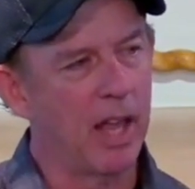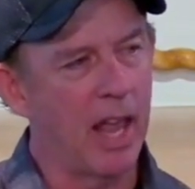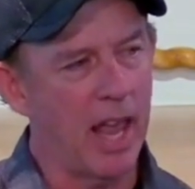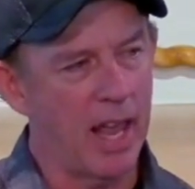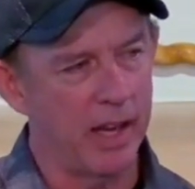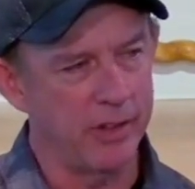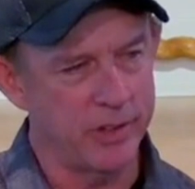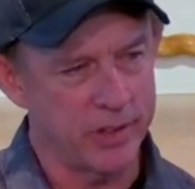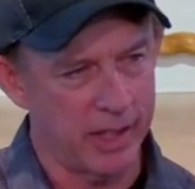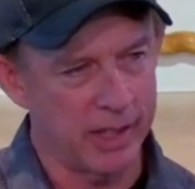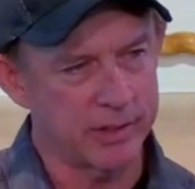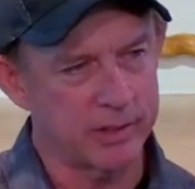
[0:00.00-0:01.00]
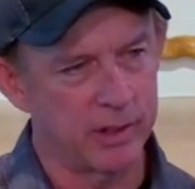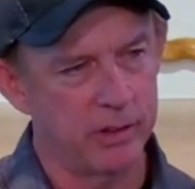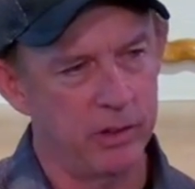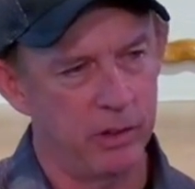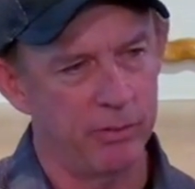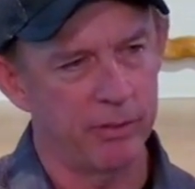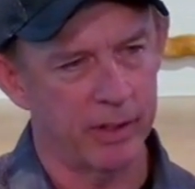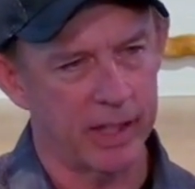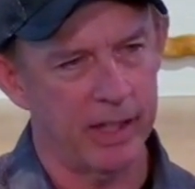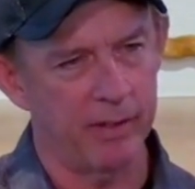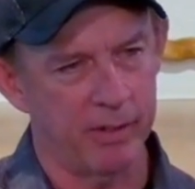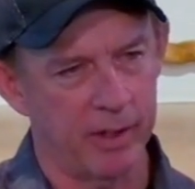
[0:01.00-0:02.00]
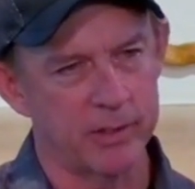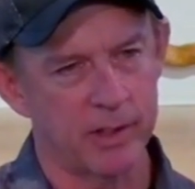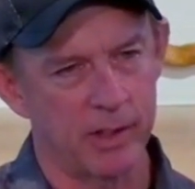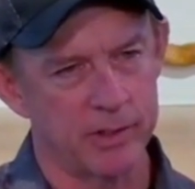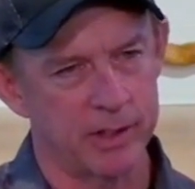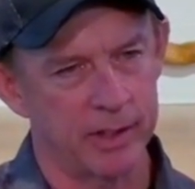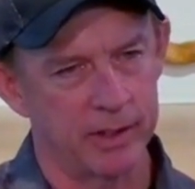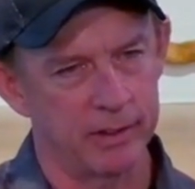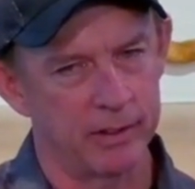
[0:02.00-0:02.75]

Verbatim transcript: and just to forgive us our sin